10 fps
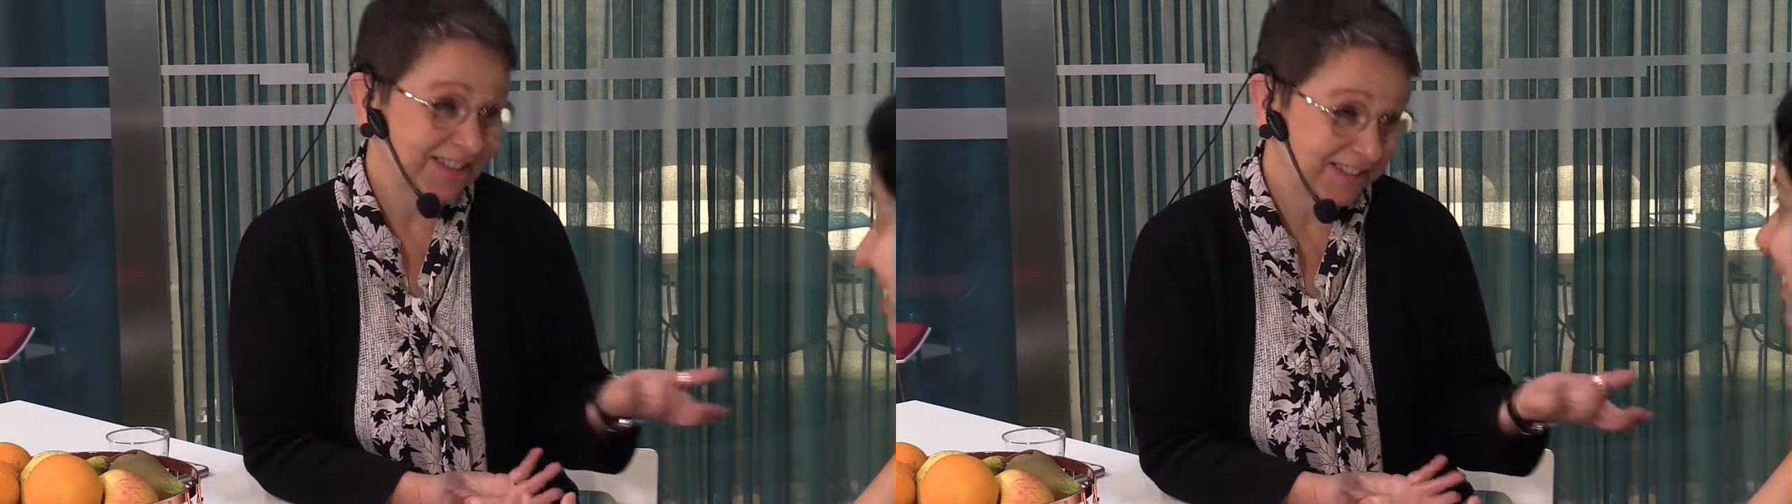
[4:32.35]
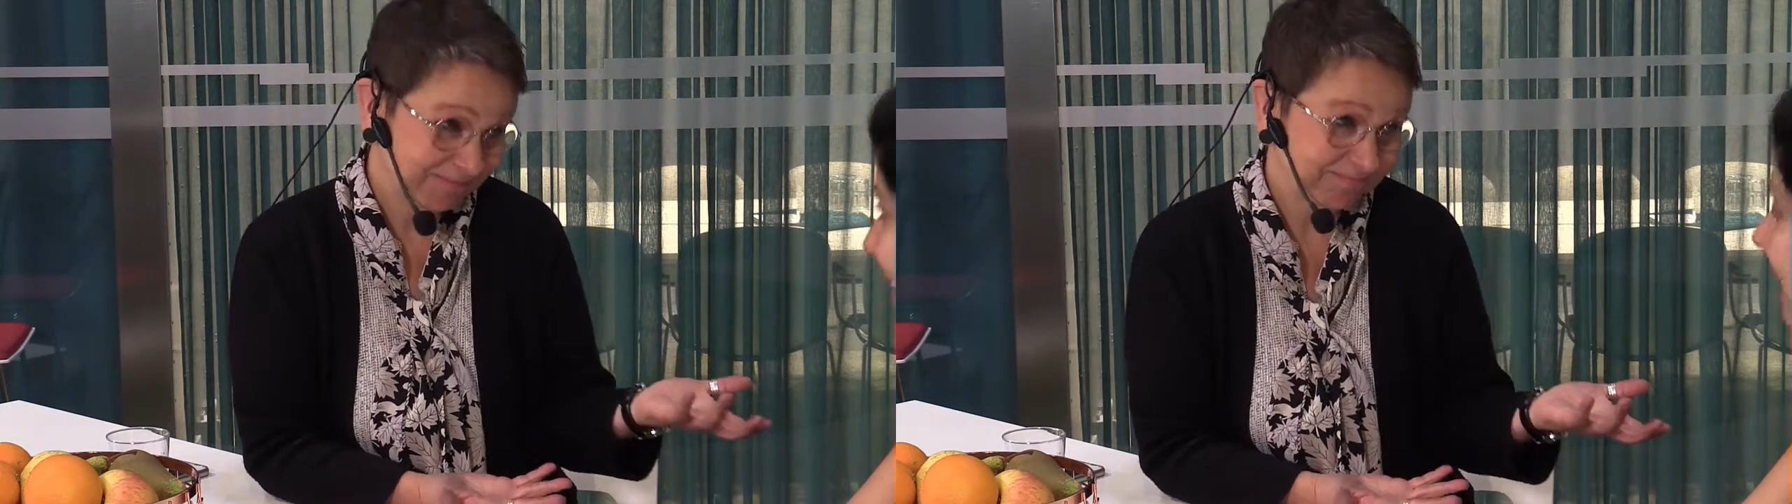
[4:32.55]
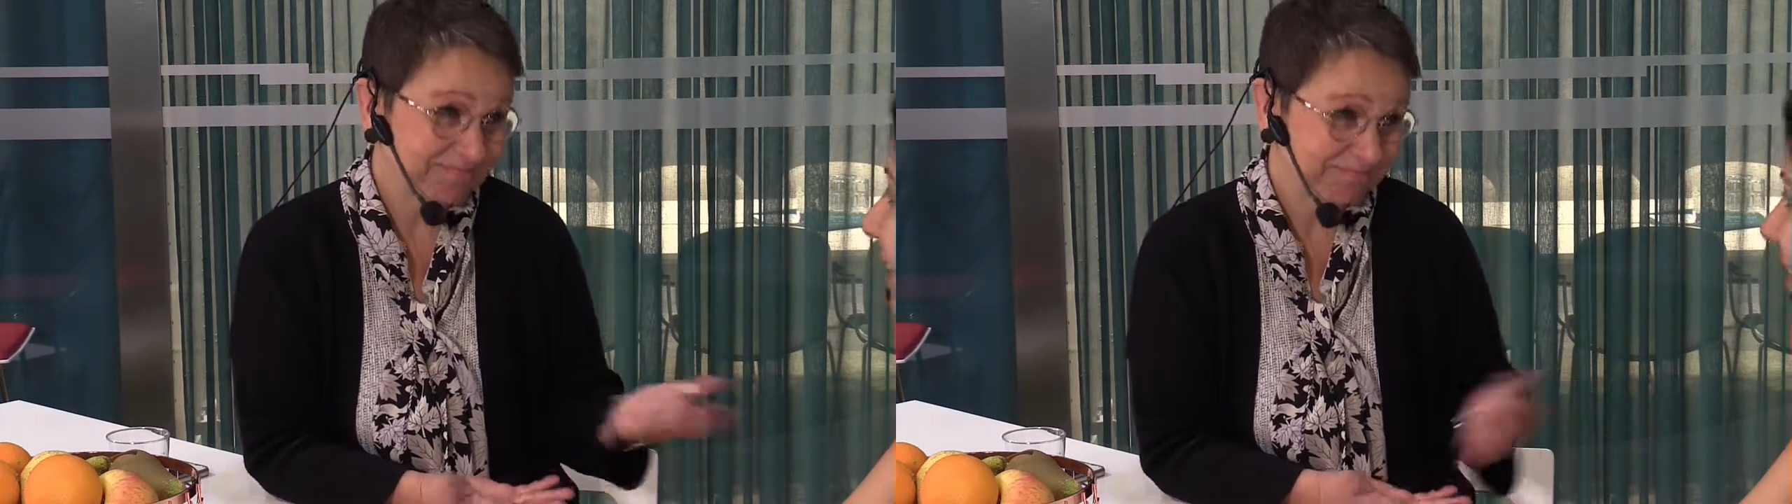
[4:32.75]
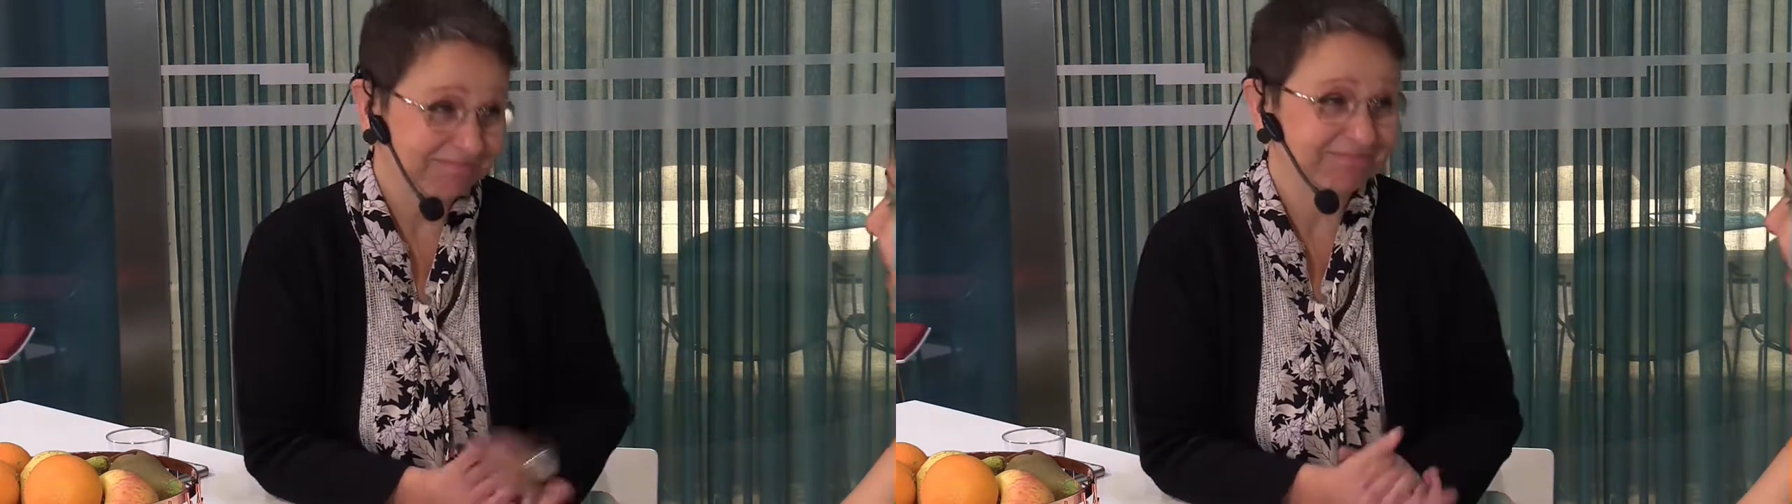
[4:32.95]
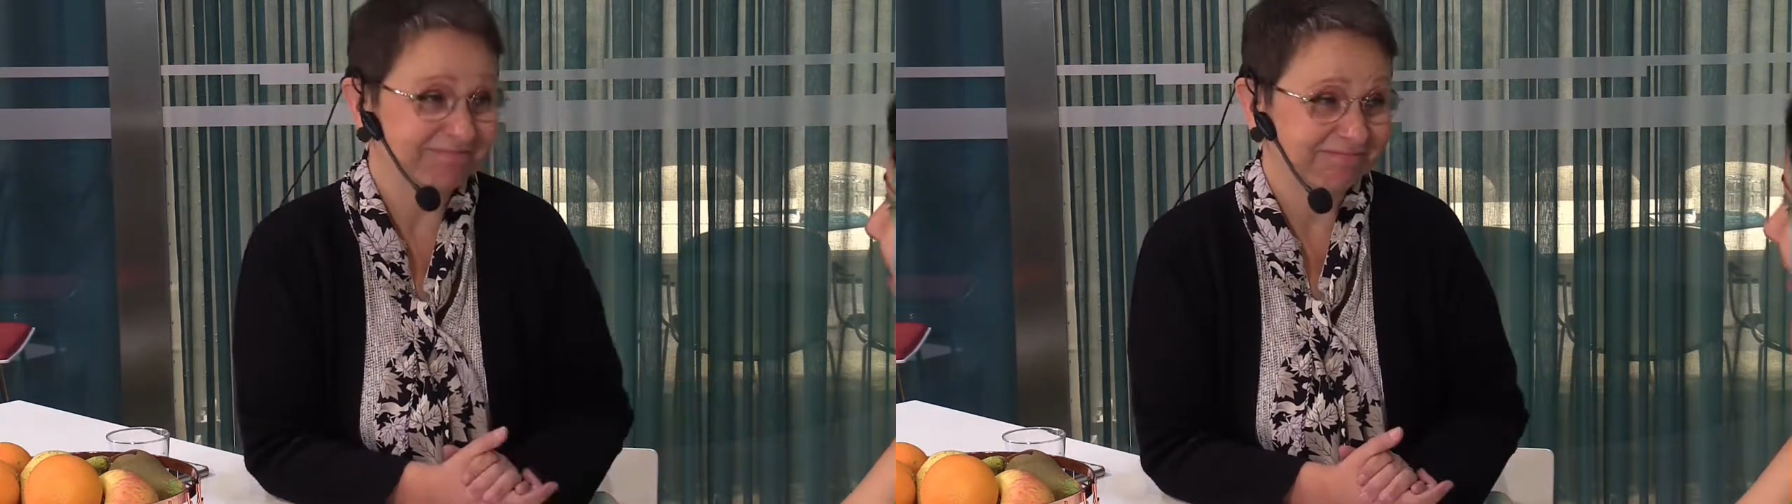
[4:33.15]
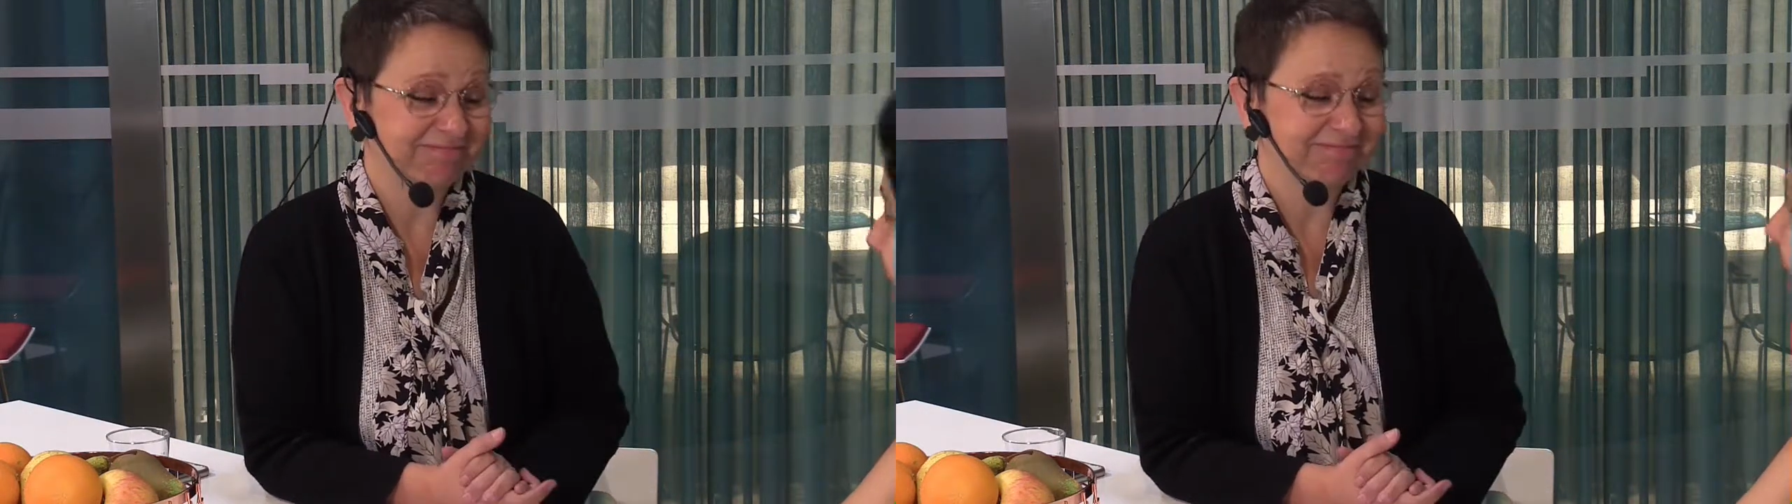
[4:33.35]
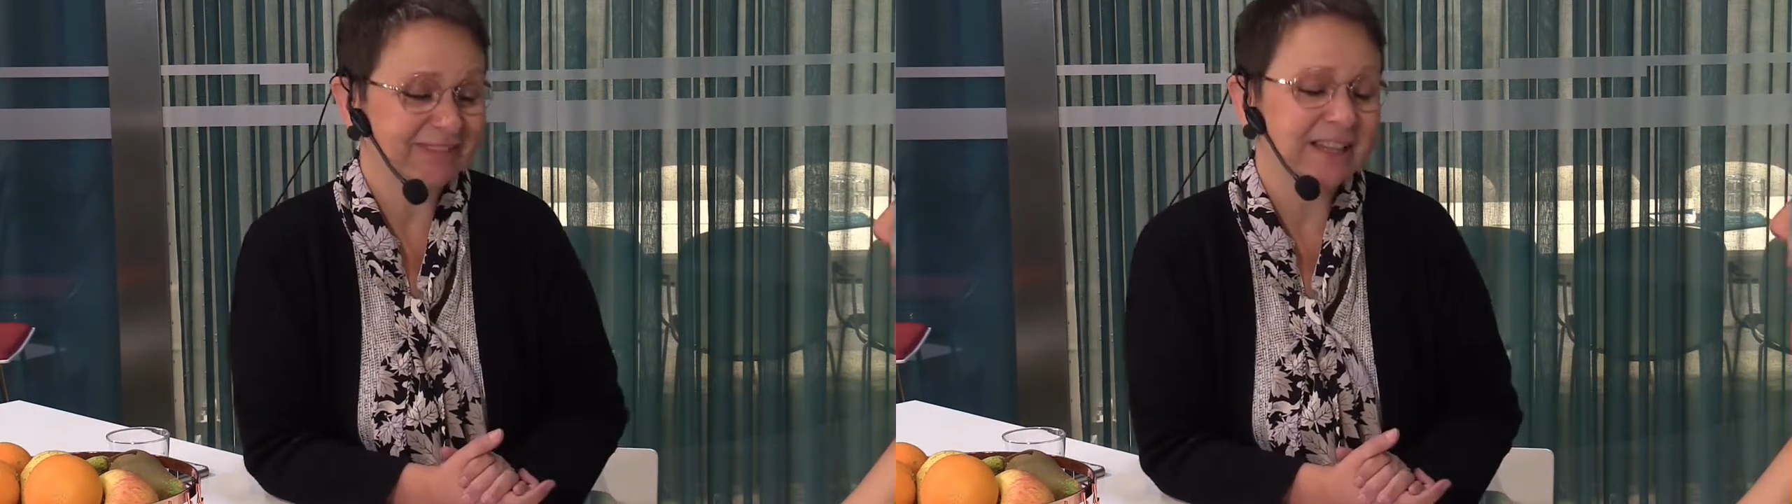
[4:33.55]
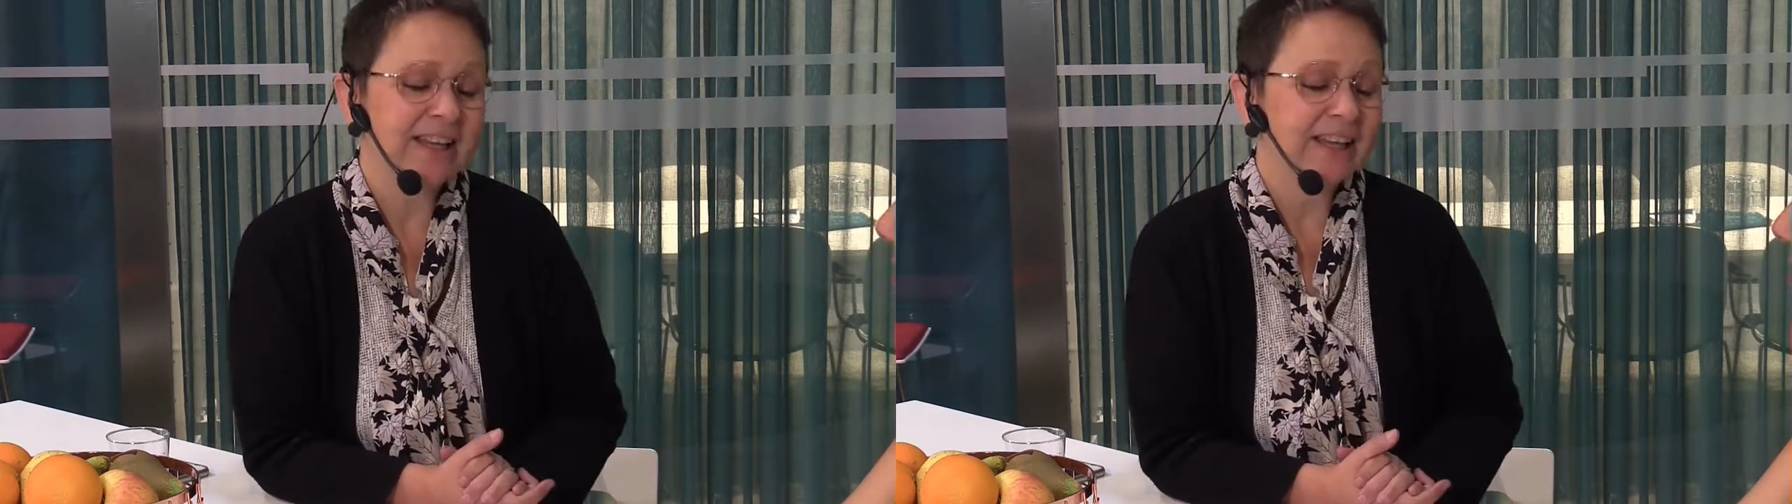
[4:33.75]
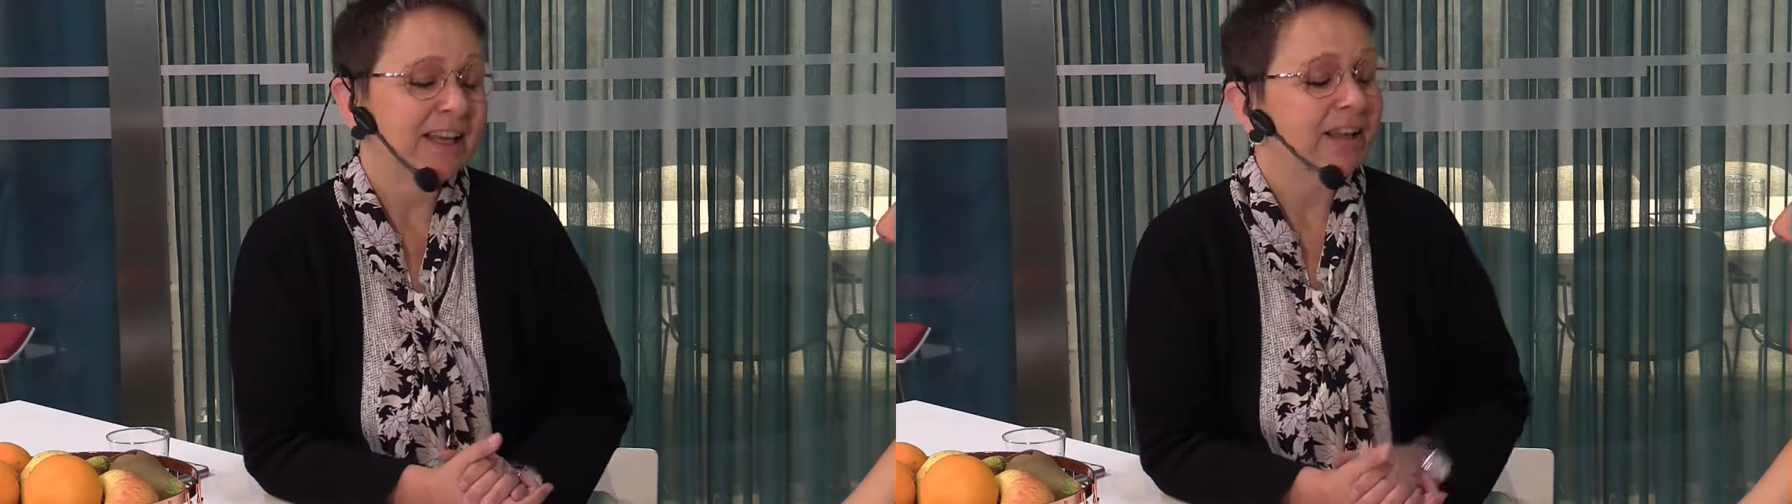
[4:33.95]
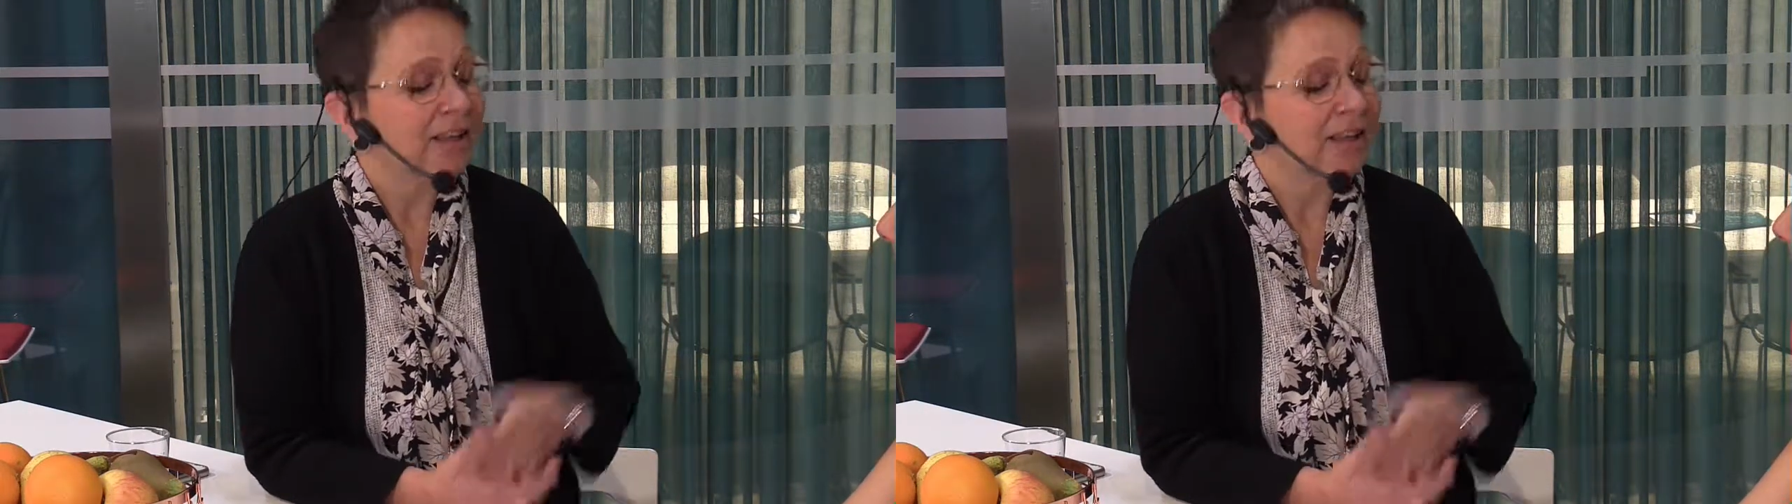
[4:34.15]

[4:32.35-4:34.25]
Exactly, yeah. Mm.